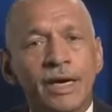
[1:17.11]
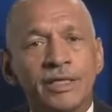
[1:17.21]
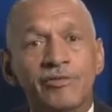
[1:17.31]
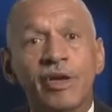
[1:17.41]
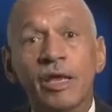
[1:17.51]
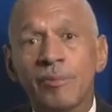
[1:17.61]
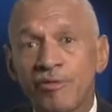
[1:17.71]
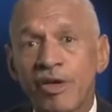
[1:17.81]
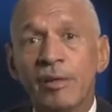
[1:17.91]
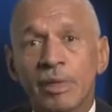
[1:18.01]
Develop a
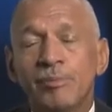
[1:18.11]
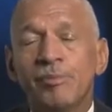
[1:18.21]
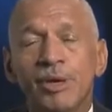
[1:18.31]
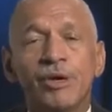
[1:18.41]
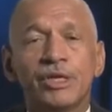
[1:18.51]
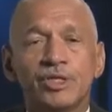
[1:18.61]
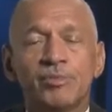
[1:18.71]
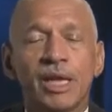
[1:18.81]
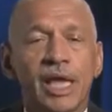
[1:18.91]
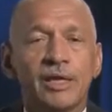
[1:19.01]
family preparedness
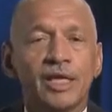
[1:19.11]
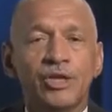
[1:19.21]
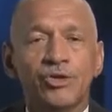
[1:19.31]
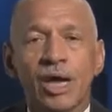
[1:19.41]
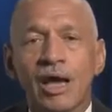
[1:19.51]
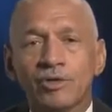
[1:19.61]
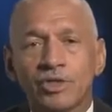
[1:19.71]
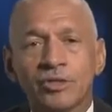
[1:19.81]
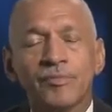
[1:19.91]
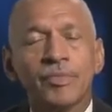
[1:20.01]
plan in your
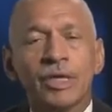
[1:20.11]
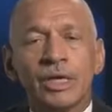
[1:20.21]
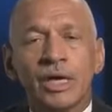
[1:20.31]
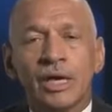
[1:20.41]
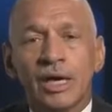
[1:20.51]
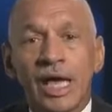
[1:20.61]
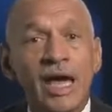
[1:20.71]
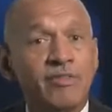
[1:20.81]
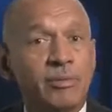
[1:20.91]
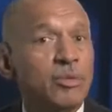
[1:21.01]
house.
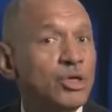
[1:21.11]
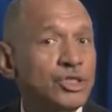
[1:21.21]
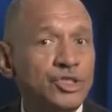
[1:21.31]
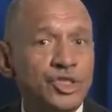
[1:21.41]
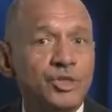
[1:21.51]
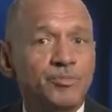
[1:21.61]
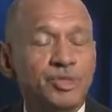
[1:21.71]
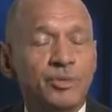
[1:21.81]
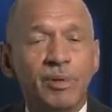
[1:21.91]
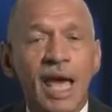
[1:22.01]
Have an emergency
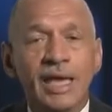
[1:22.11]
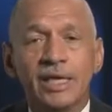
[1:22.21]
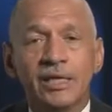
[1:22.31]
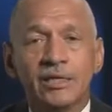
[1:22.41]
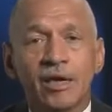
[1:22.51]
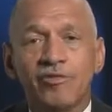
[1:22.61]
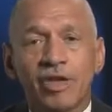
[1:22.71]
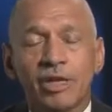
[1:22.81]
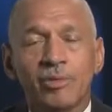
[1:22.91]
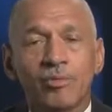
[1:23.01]
supply kit
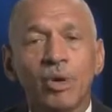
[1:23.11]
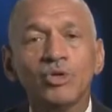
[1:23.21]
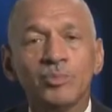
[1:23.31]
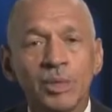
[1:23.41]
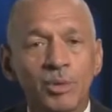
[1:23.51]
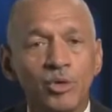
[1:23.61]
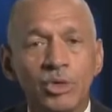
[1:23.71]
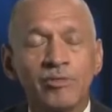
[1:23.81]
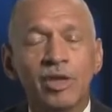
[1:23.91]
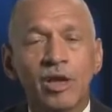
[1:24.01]
available. Most people who
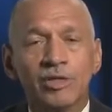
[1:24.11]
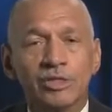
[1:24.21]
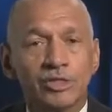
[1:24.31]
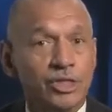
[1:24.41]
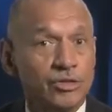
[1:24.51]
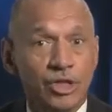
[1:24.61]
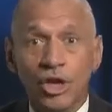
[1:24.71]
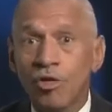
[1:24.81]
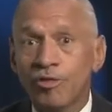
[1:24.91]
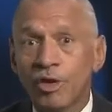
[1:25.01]
live along the
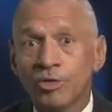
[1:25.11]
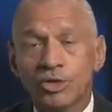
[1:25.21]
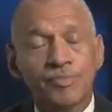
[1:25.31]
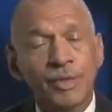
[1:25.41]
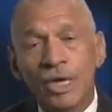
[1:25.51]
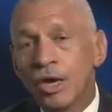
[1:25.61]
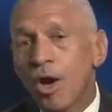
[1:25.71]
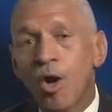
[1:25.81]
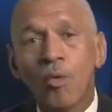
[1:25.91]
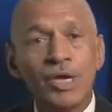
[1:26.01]
Gulf Coast
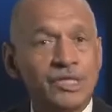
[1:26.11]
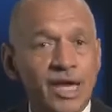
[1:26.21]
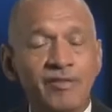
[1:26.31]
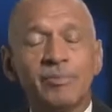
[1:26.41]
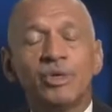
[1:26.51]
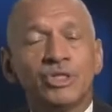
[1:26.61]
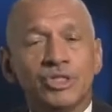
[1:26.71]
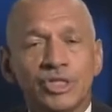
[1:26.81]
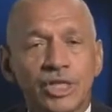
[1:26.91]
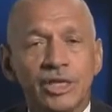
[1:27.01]
always have an
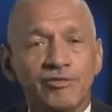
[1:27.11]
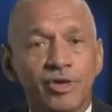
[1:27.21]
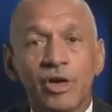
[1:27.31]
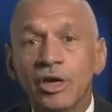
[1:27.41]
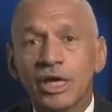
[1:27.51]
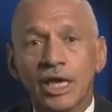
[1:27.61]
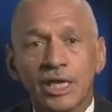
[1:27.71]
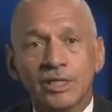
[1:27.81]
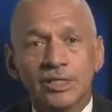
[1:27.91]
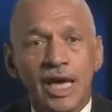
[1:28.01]
emergency kit for
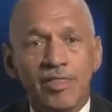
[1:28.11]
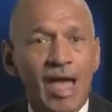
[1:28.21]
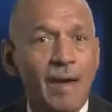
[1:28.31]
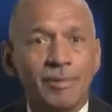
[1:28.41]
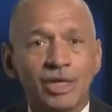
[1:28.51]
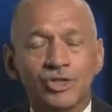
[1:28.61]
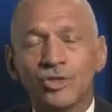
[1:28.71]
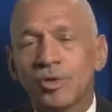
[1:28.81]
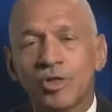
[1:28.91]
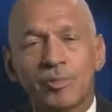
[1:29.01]
hurricanes. I'm not
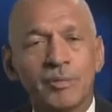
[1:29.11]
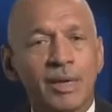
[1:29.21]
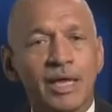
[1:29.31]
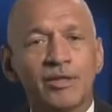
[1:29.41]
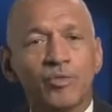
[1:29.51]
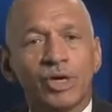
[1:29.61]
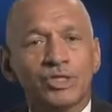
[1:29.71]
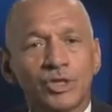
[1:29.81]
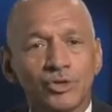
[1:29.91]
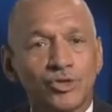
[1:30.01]
sure whether people out on the
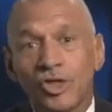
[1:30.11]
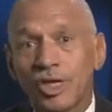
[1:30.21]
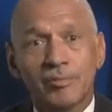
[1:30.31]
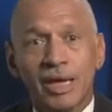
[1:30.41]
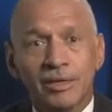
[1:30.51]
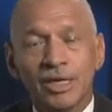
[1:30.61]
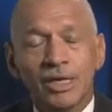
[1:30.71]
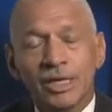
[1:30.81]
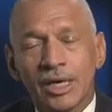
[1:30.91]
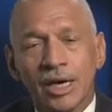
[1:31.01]
West Coast think about
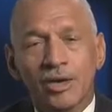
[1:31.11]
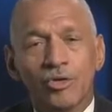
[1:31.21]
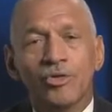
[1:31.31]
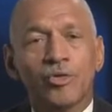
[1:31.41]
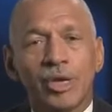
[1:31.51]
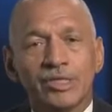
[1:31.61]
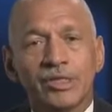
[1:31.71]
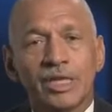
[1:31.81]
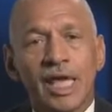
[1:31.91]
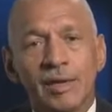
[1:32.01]
earthquakes
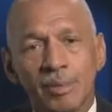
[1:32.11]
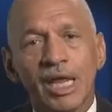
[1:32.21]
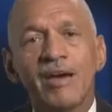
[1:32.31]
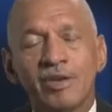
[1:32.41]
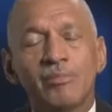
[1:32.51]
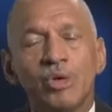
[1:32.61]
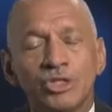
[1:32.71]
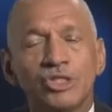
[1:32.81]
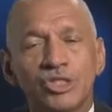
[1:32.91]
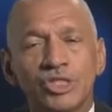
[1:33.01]
and the like, but have an
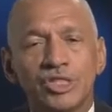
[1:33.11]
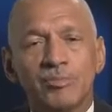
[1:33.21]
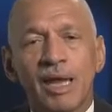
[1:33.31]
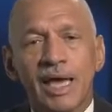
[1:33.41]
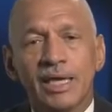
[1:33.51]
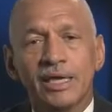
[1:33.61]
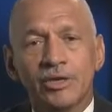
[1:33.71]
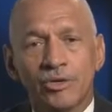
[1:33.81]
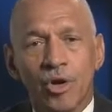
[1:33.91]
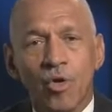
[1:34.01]
emergency supply kit at
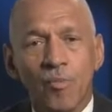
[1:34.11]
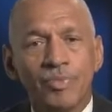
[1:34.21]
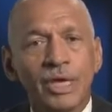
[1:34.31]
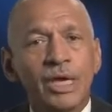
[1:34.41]
your home.